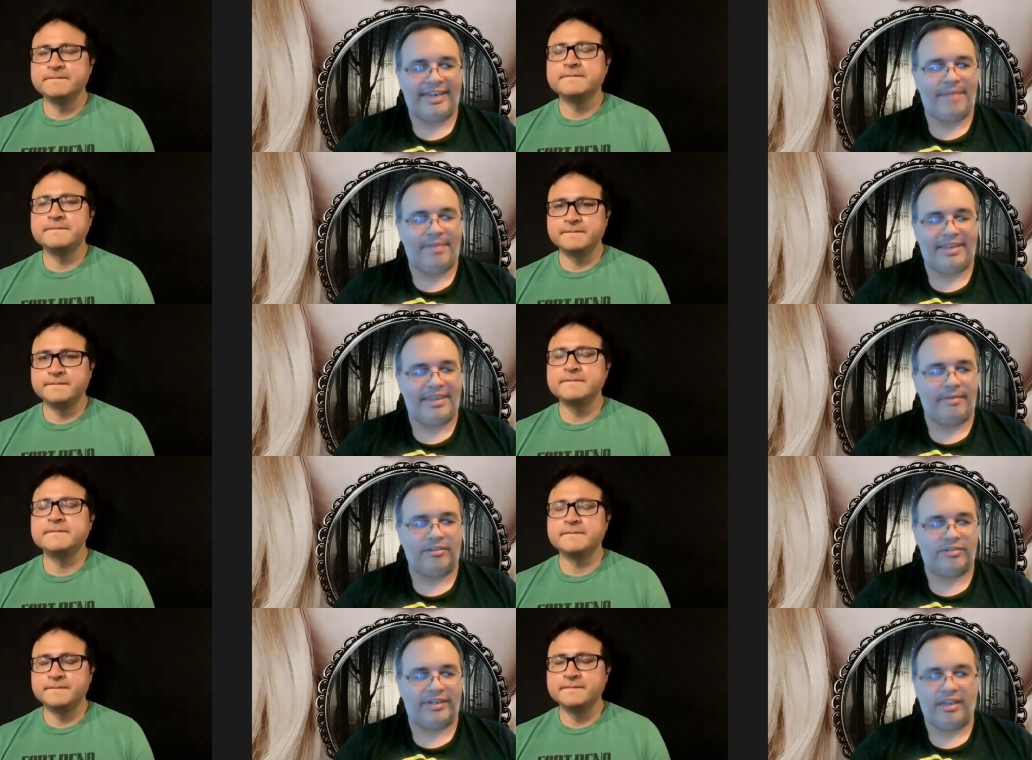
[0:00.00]
Speaker 1: dynamic and
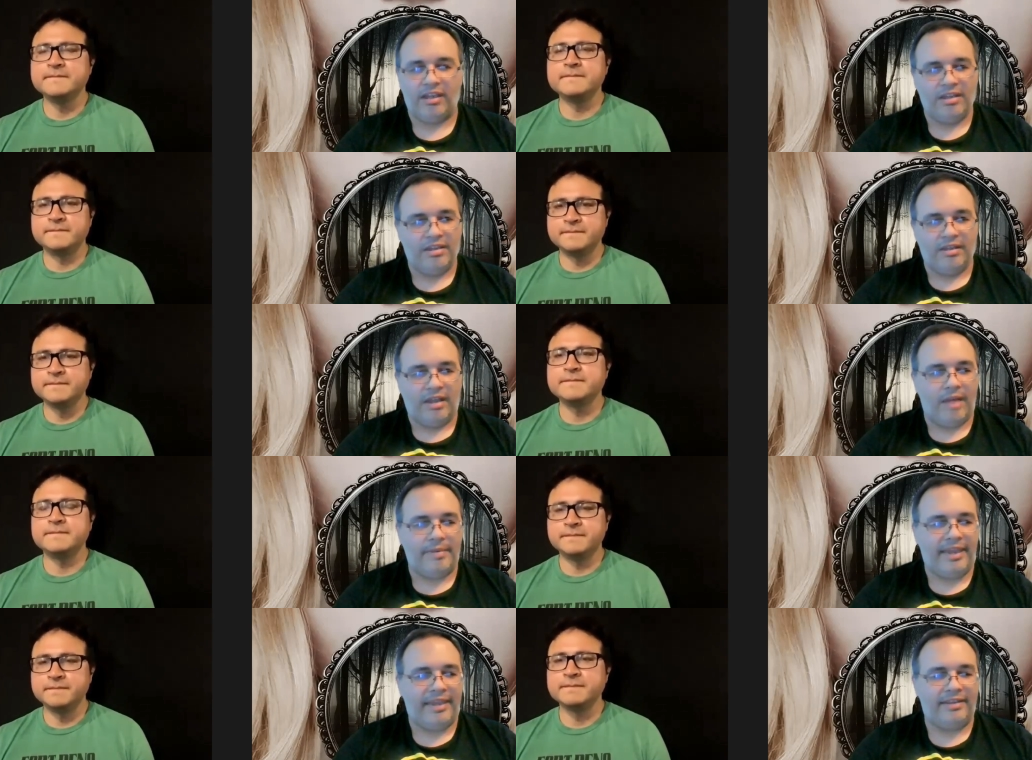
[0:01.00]
chemistry. I
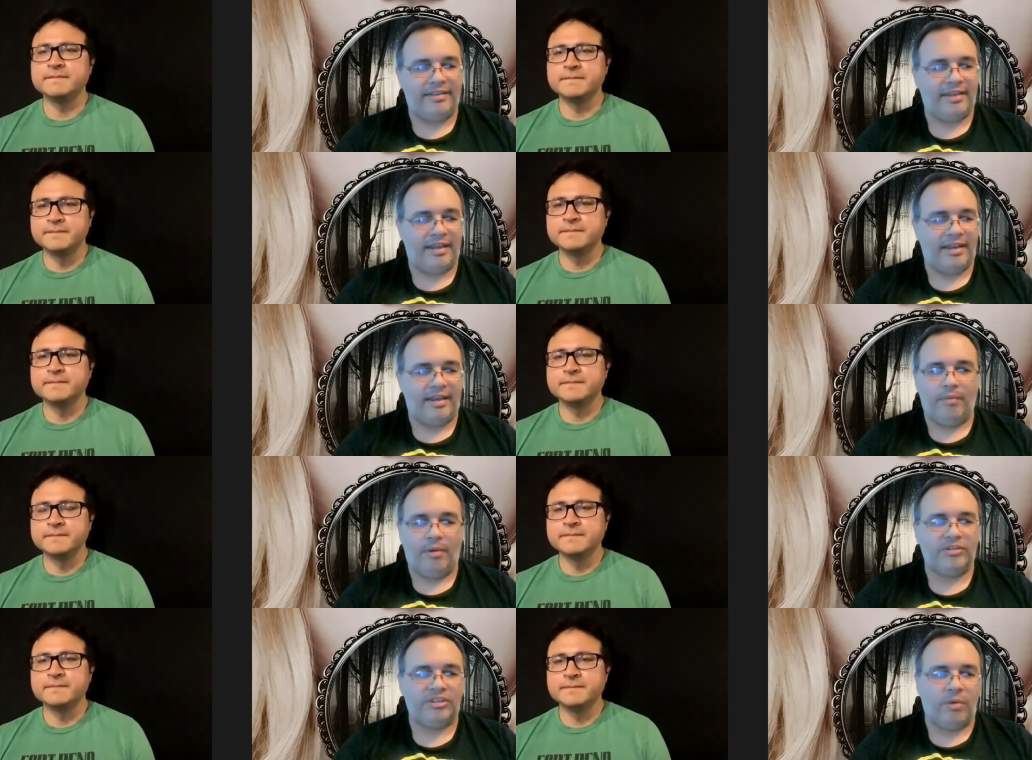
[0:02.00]
mean,
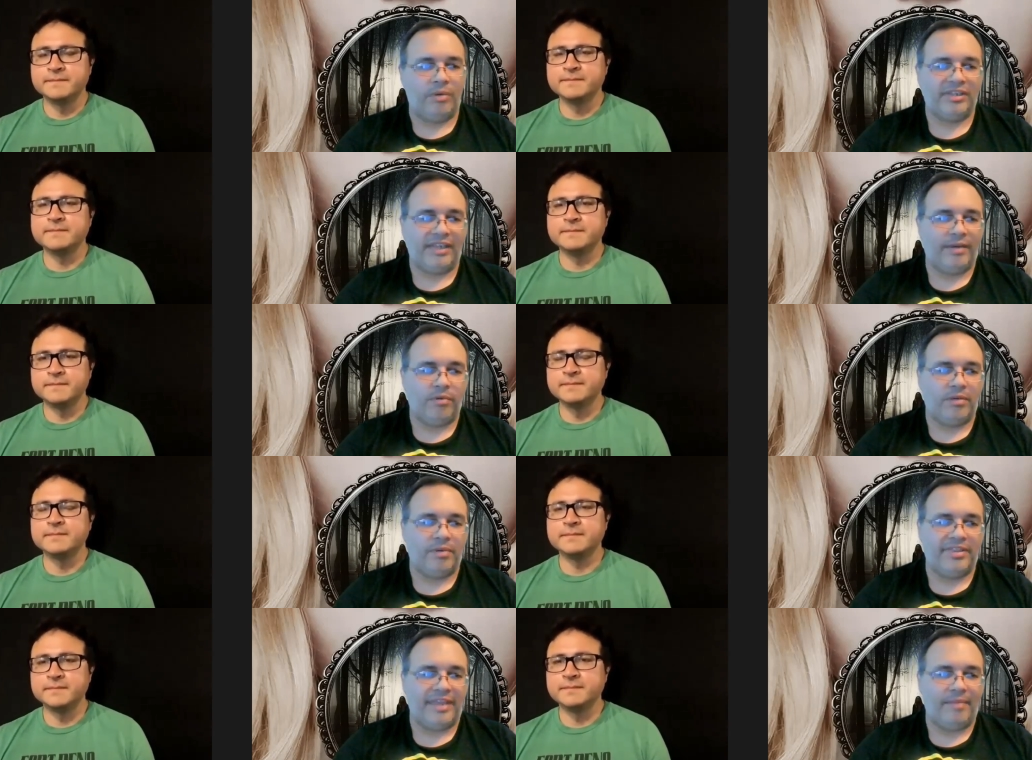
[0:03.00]
what so what was it like working
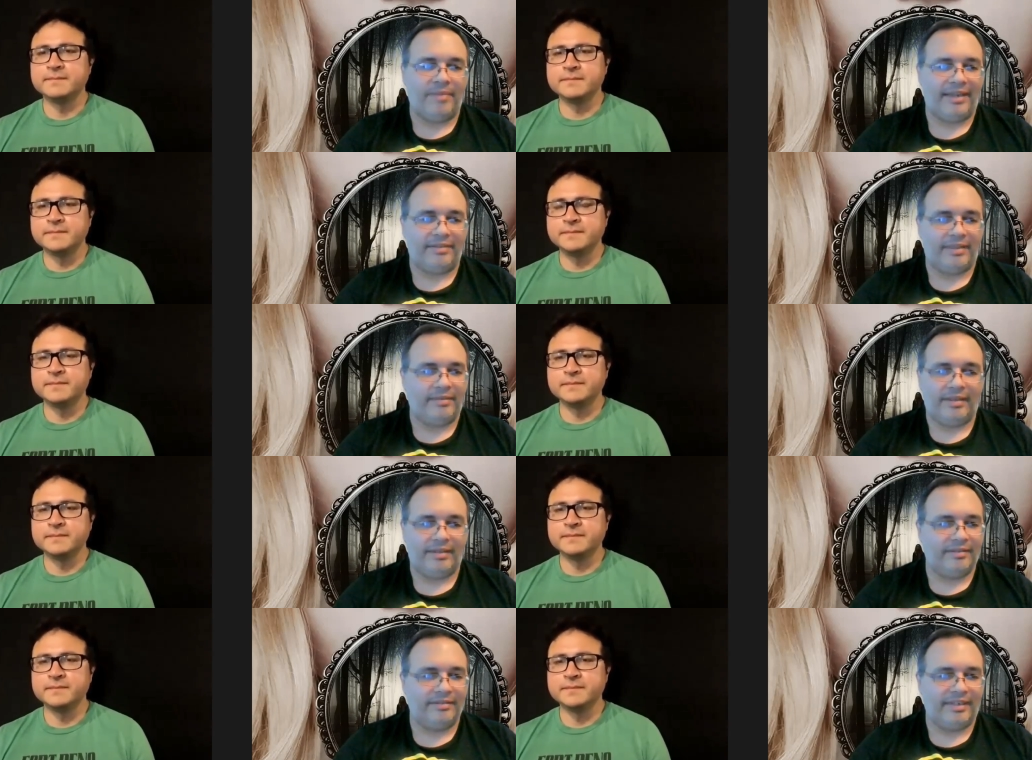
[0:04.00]
with them? Like,
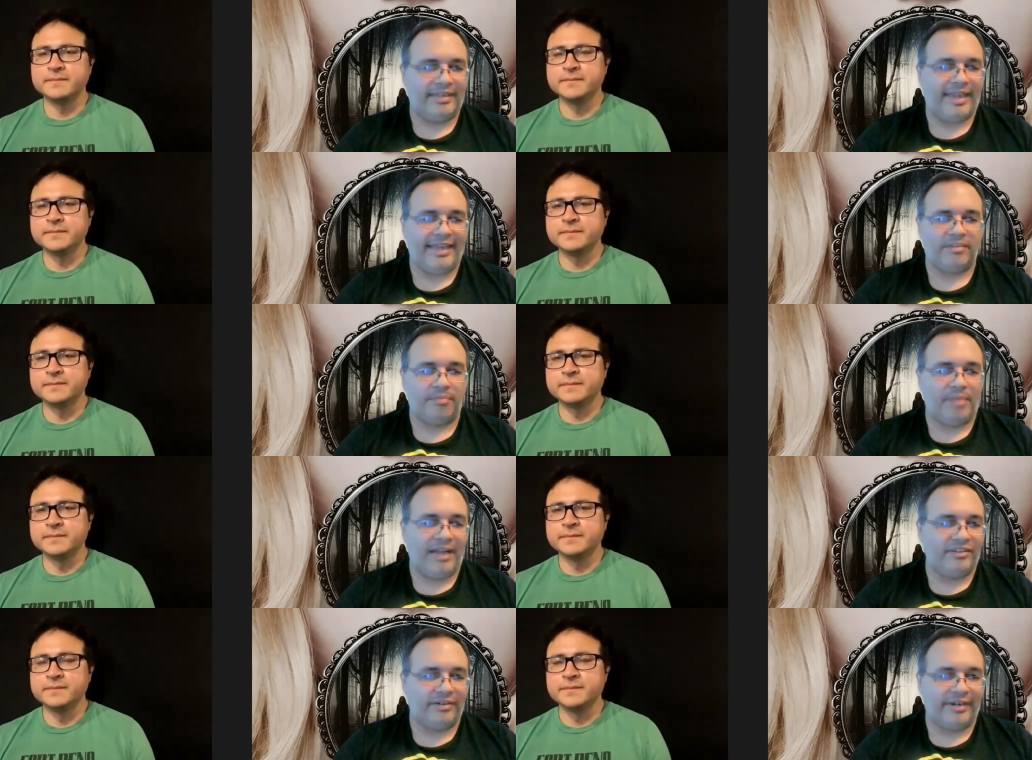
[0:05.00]
did they get to
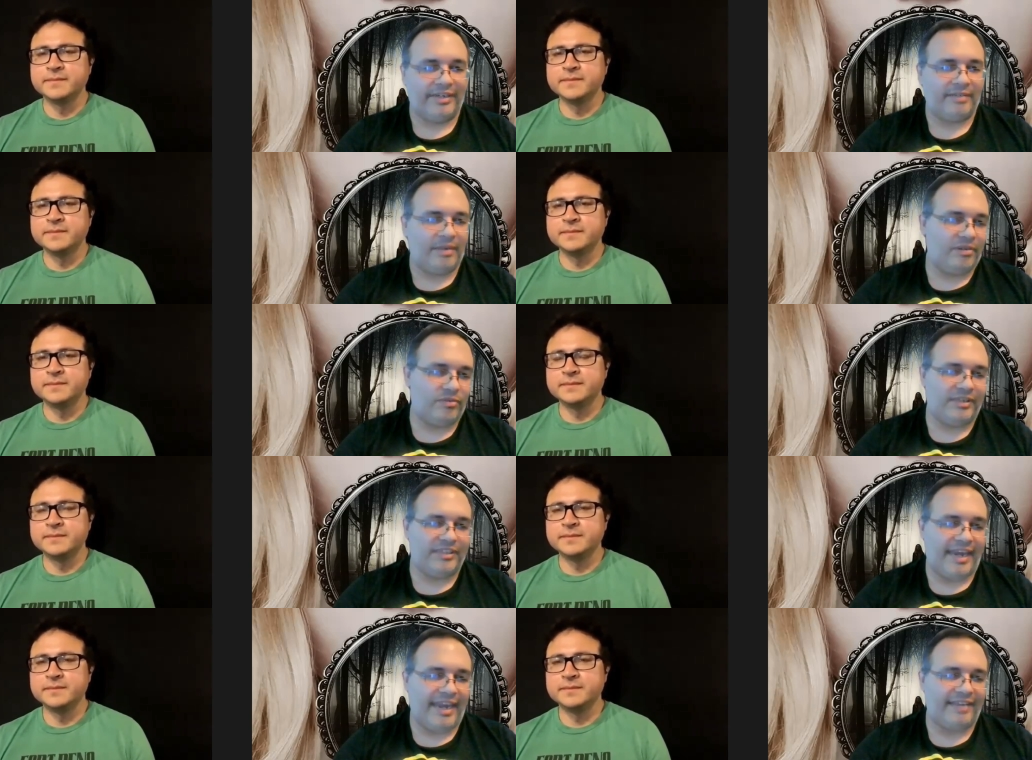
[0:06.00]
bond during in between
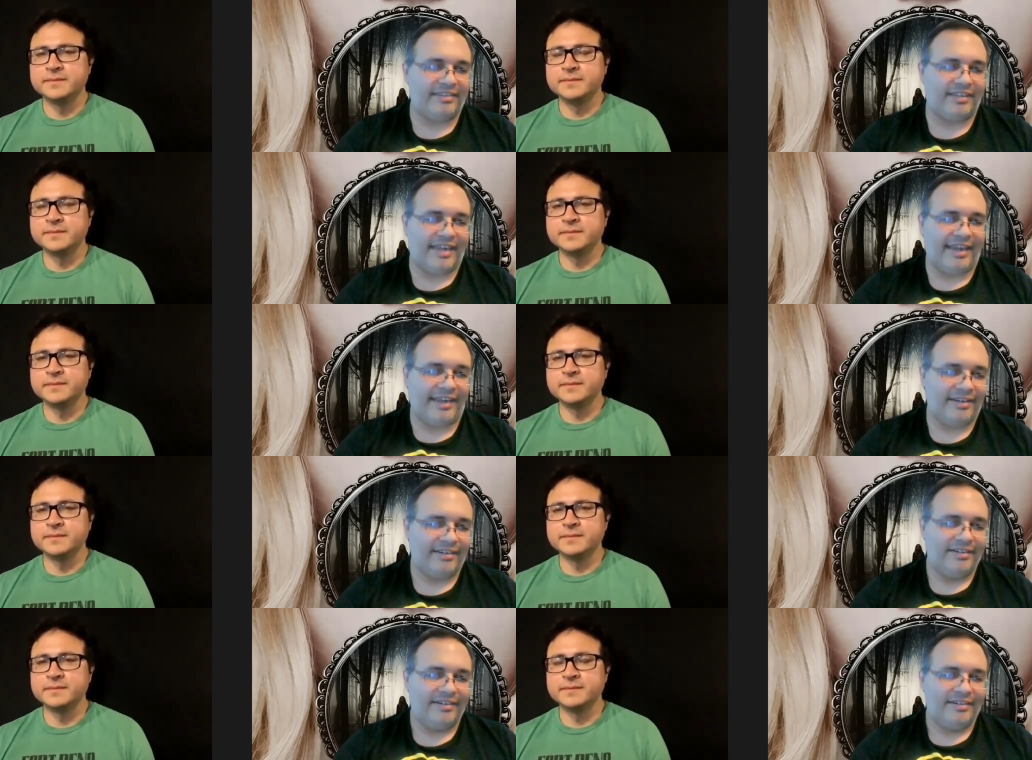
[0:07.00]
takes? Did they,
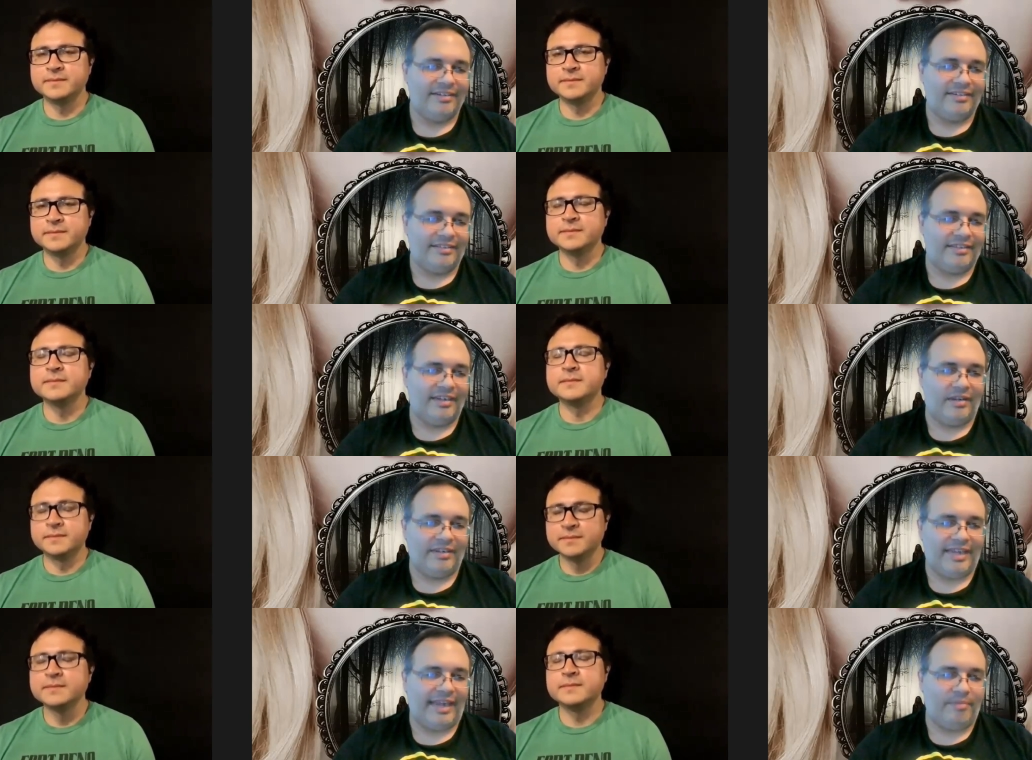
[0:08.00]
you know,
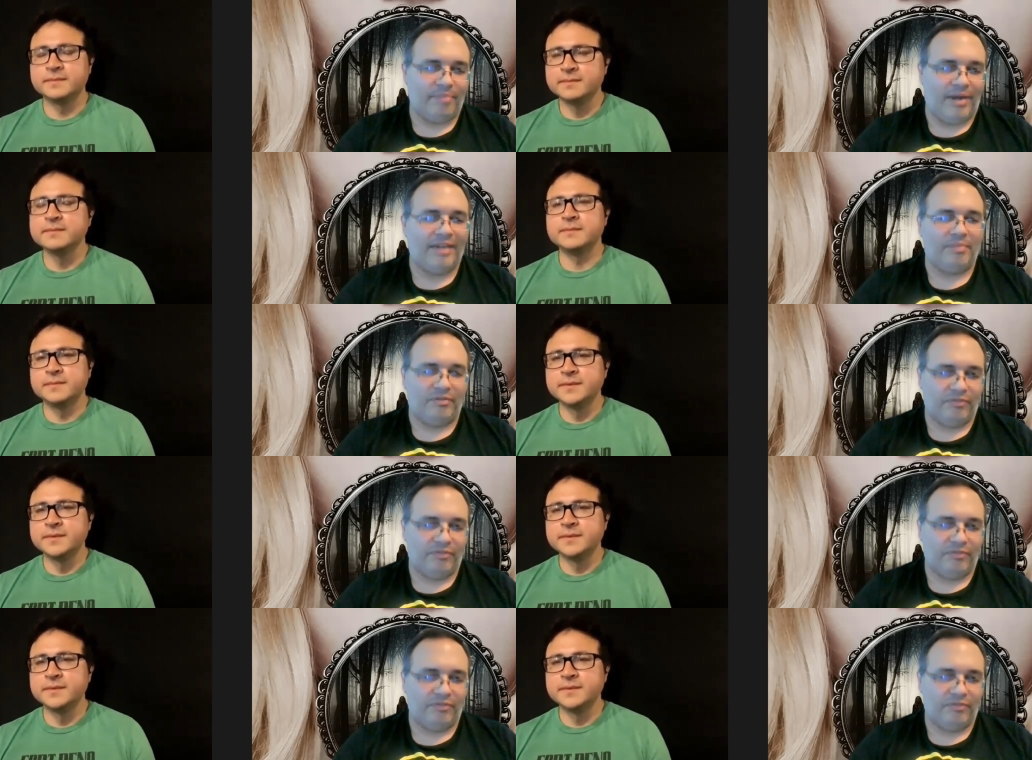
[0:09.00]
did they bond